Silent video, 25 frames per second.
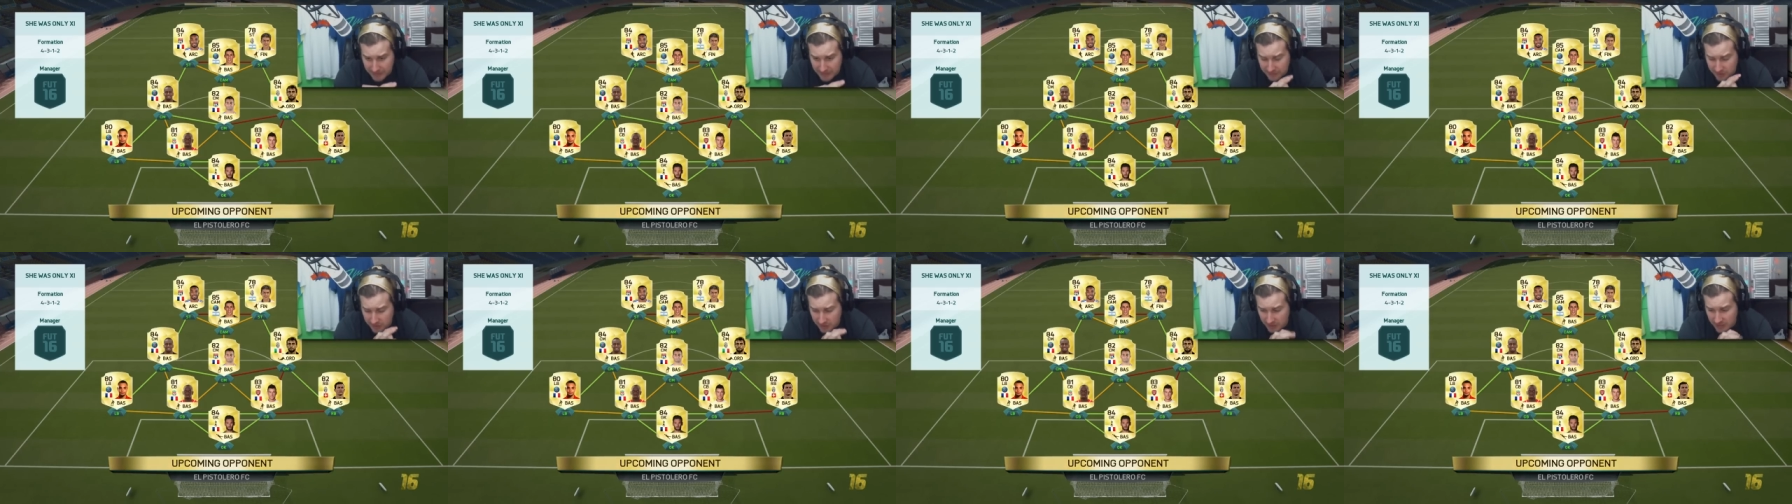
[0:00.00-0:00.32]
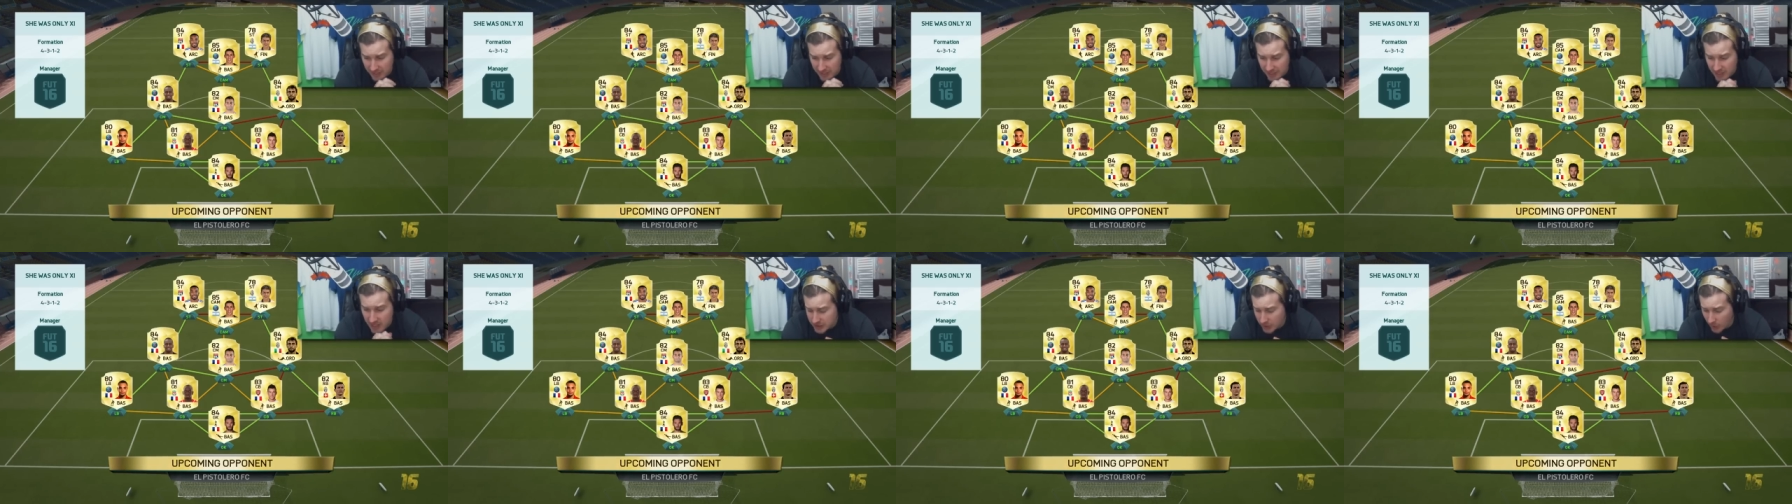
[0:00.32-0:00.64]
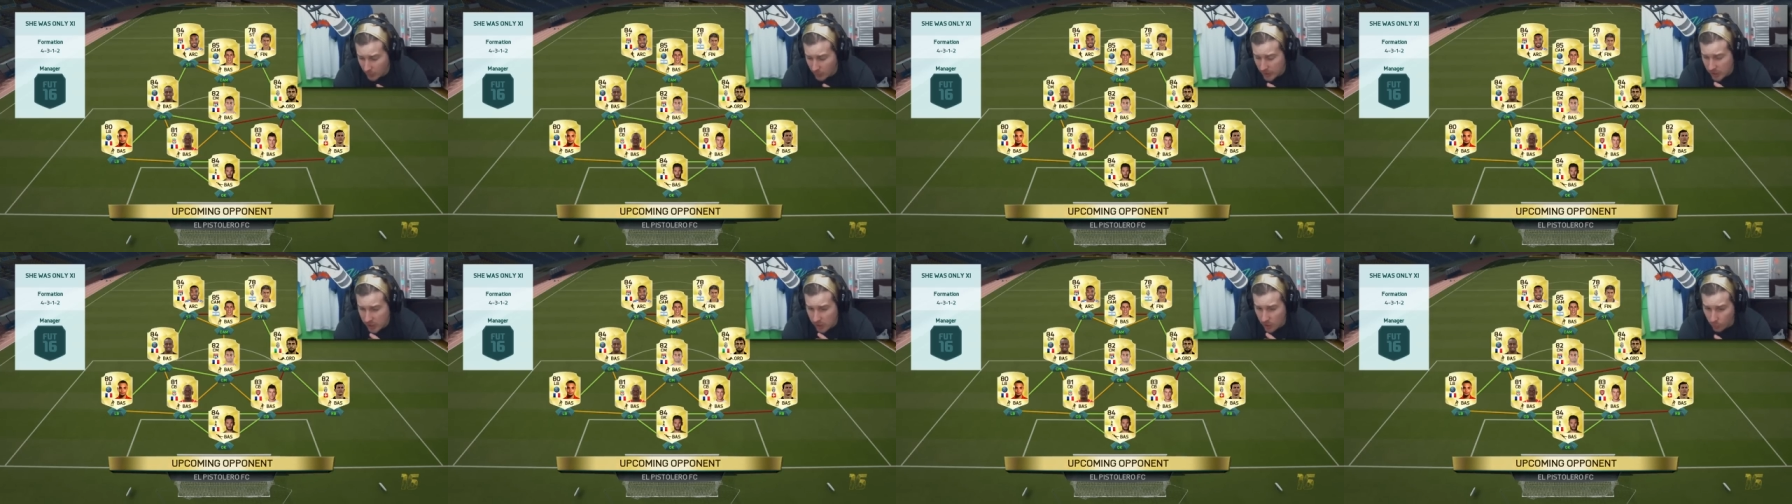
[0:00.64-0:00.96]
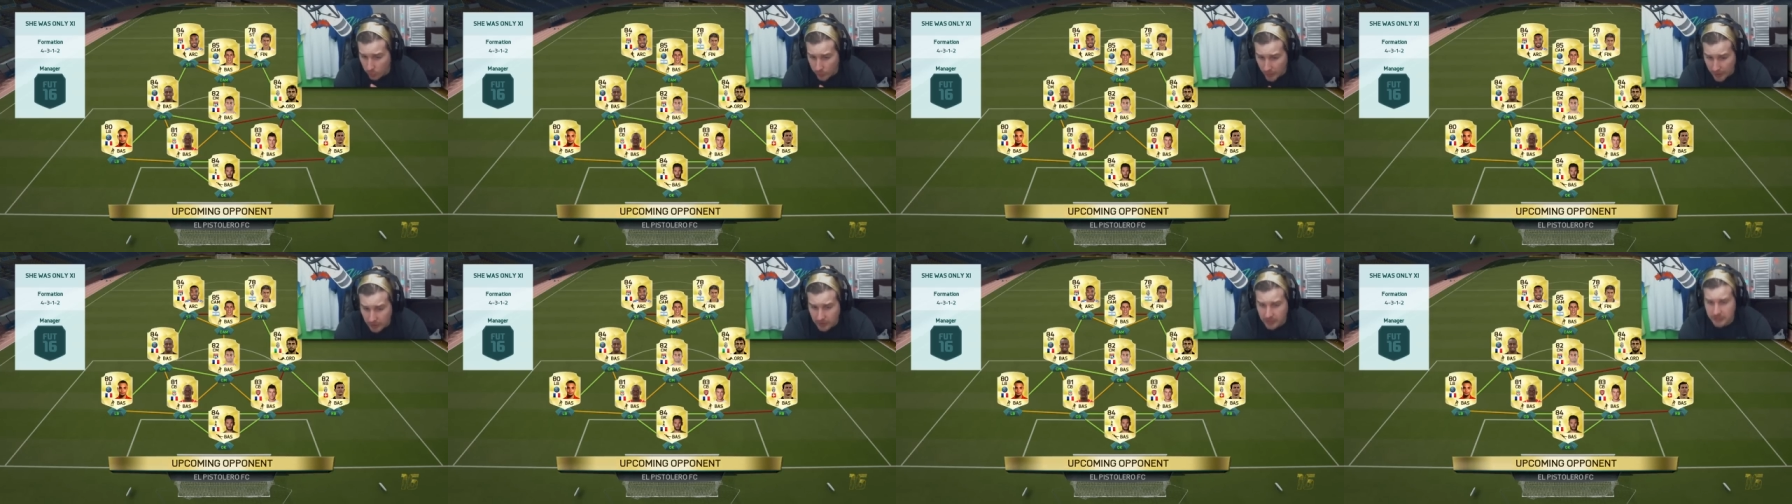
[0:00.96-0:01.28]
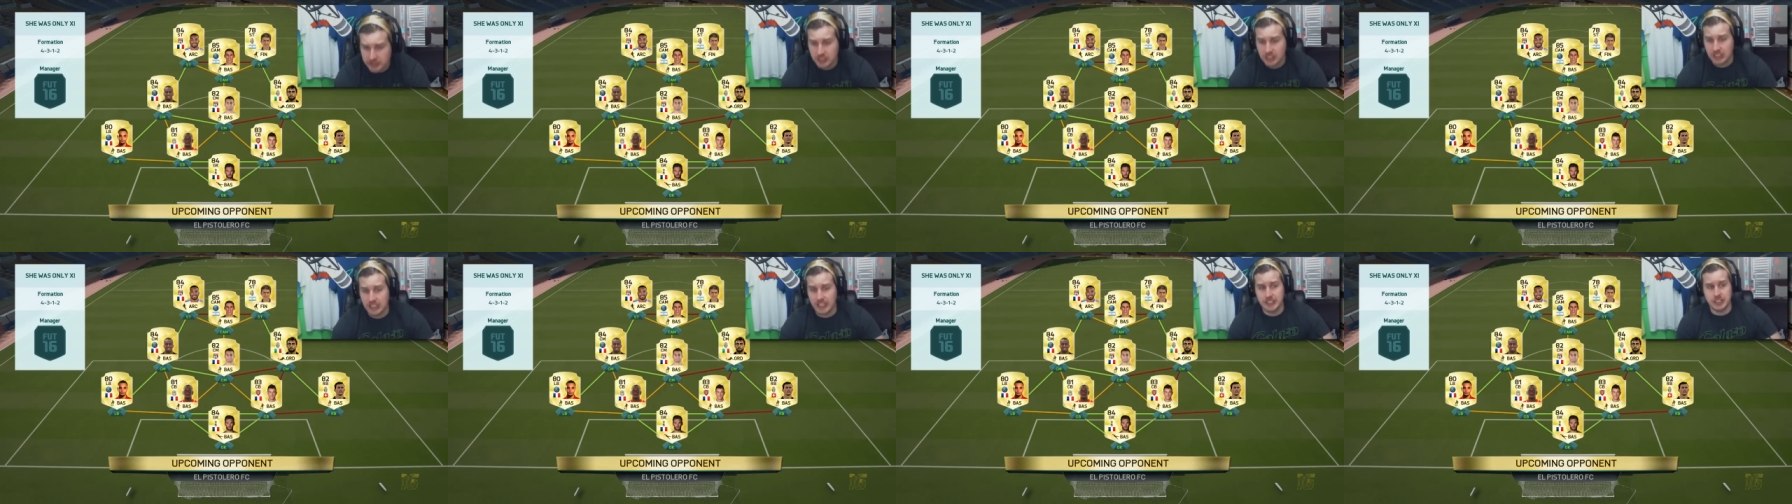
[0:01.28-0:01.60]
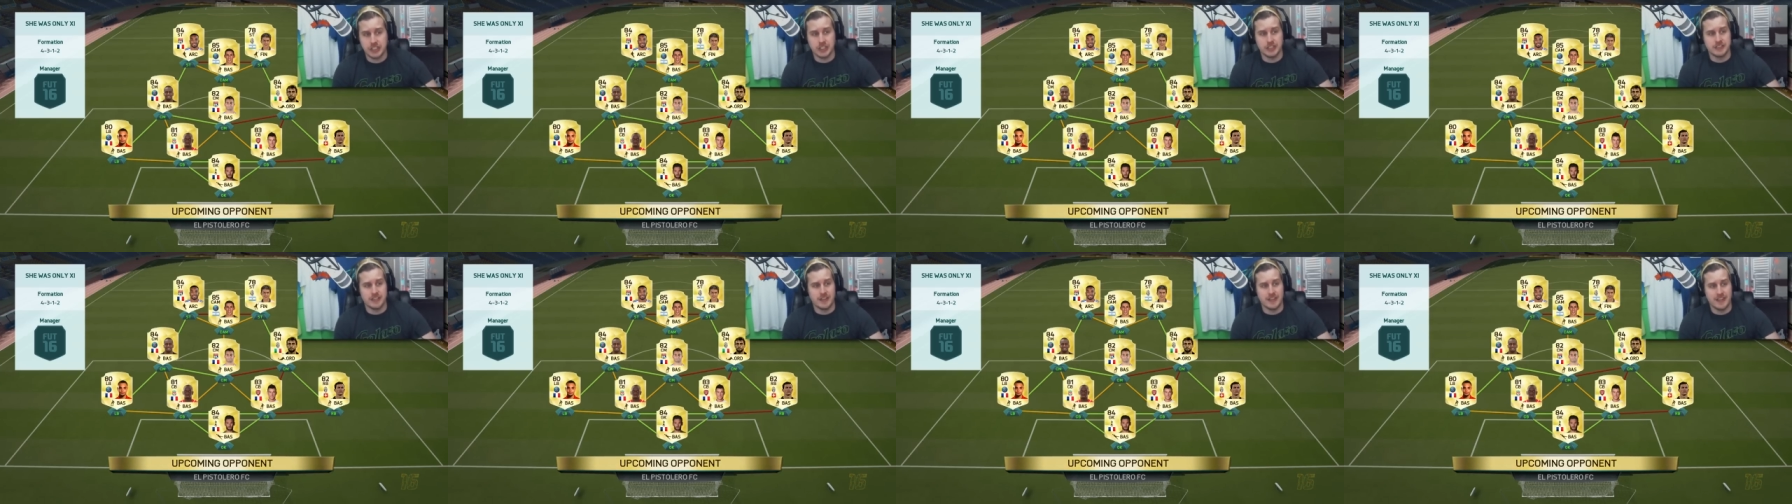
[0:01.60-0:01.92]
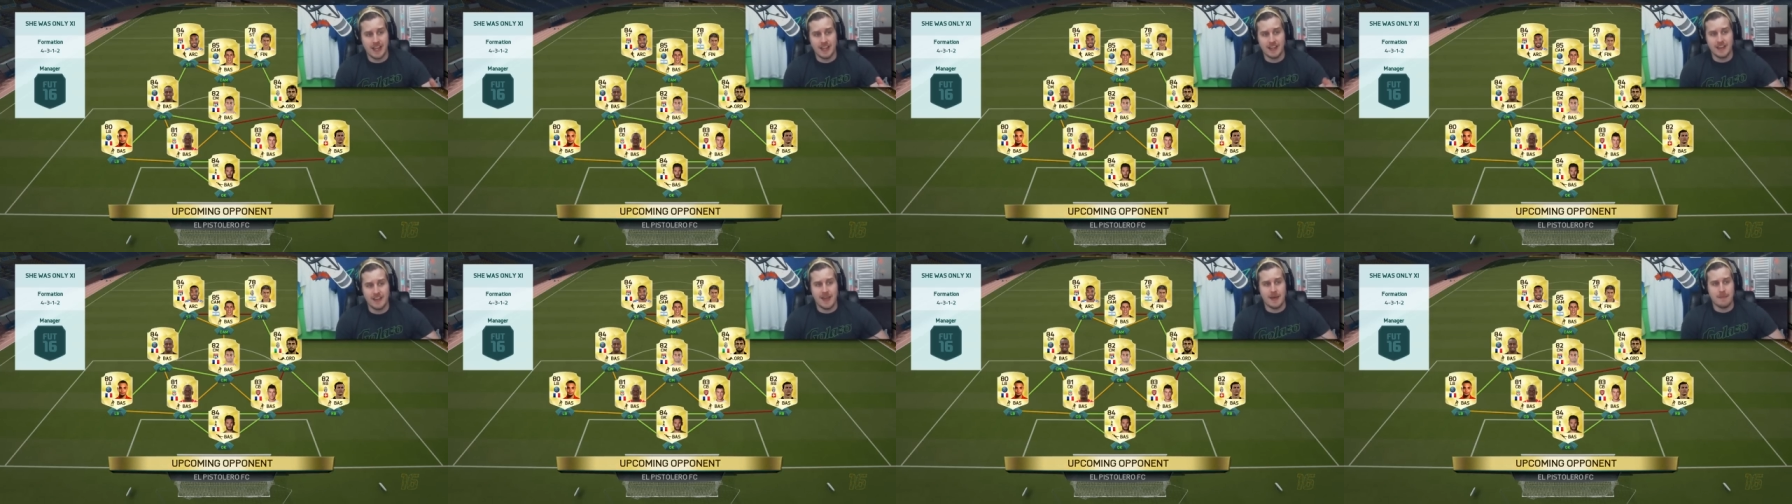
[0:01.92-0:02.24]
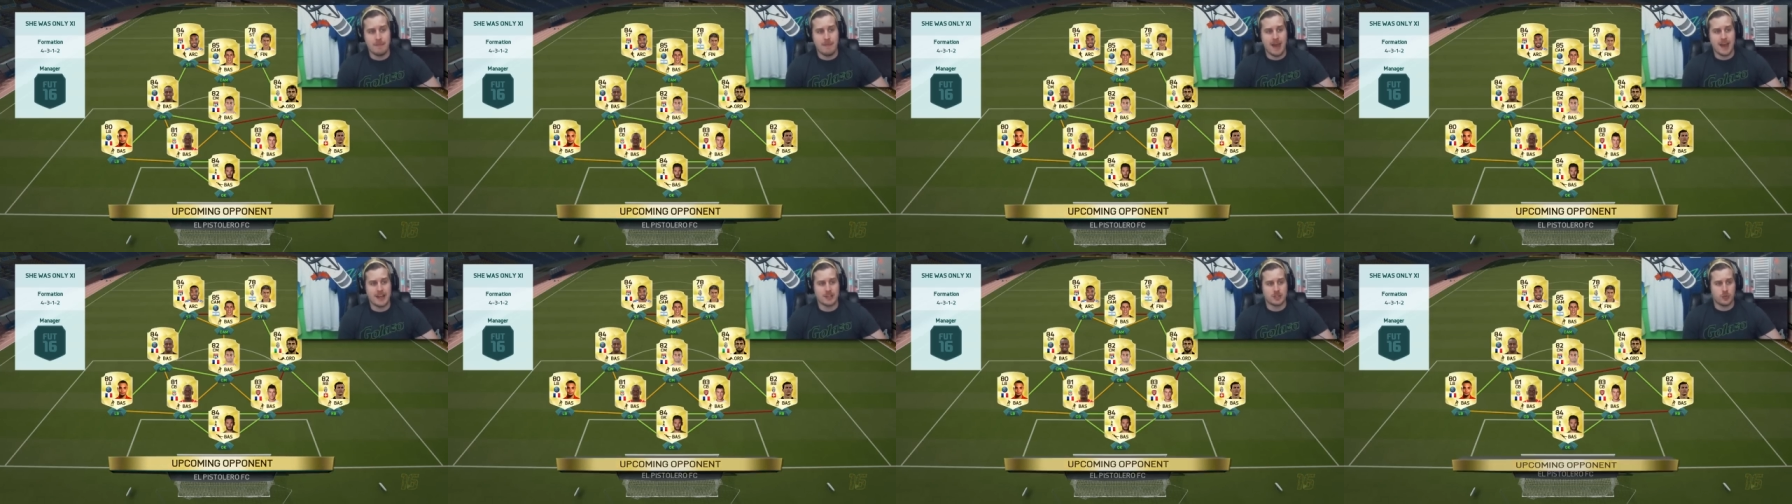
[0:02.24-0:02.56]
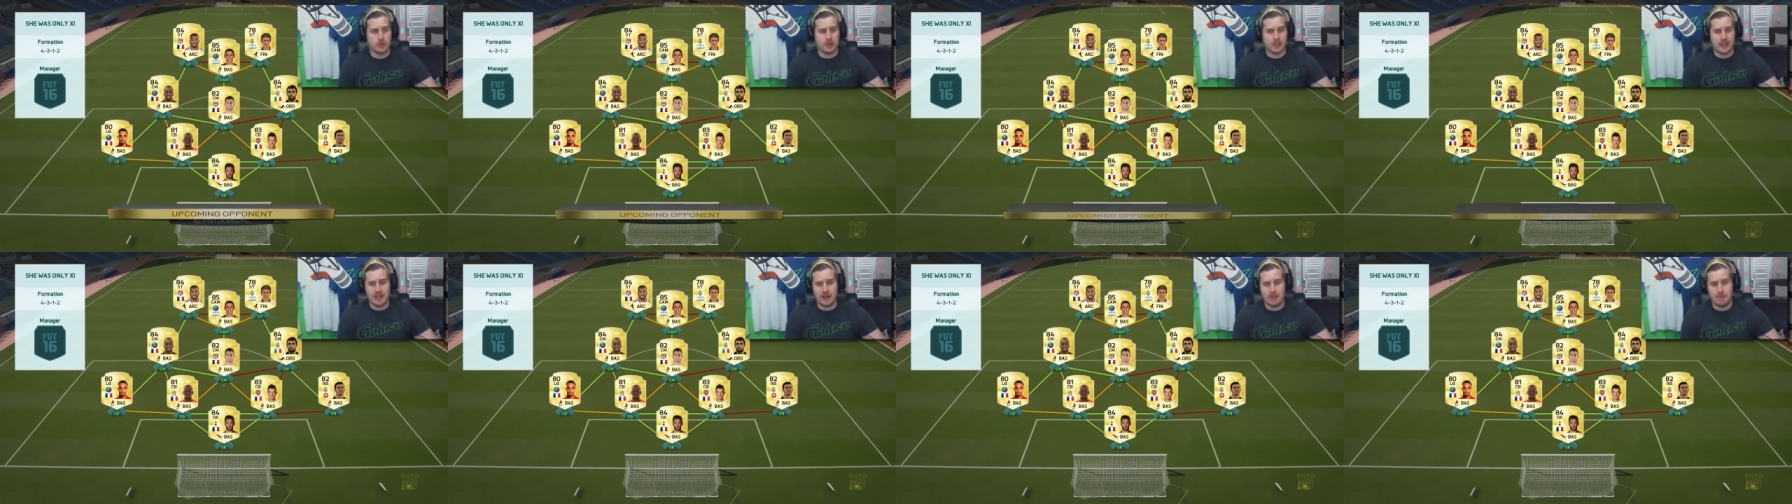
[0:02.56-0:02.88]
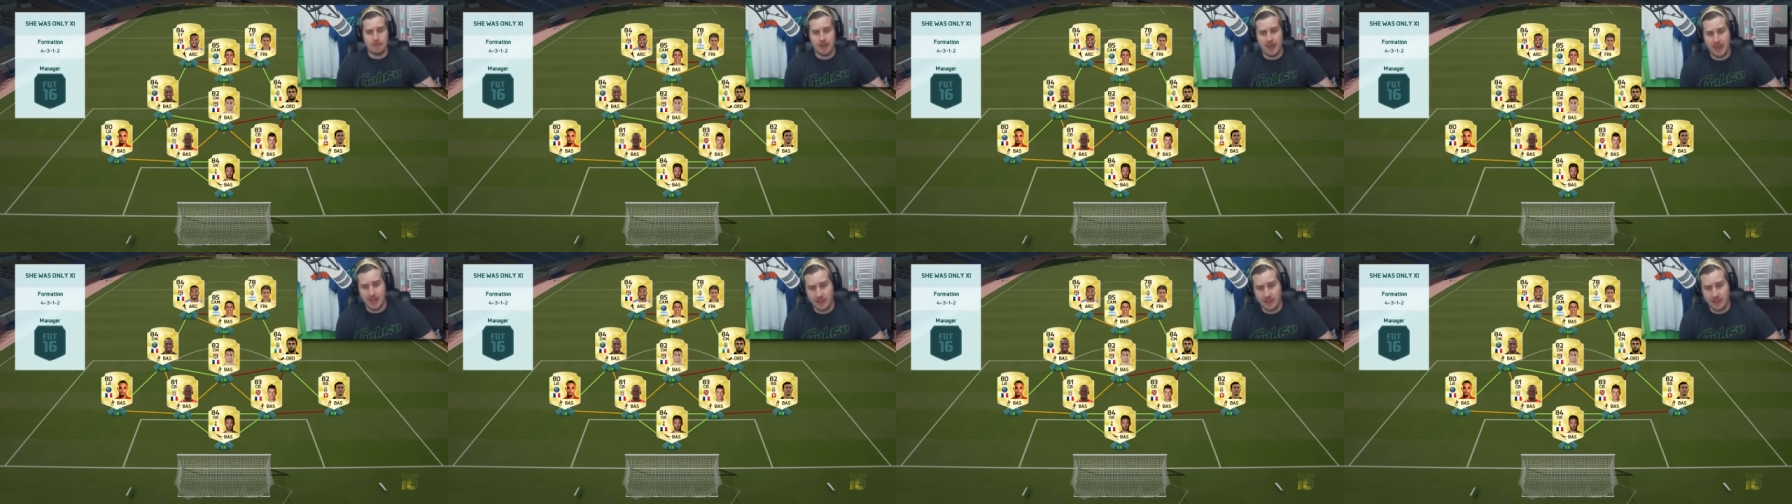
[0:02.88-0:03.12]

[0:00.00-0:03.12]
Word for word: on FIFA today. I saw one of the weirdest glitches in the end of that match with Leighton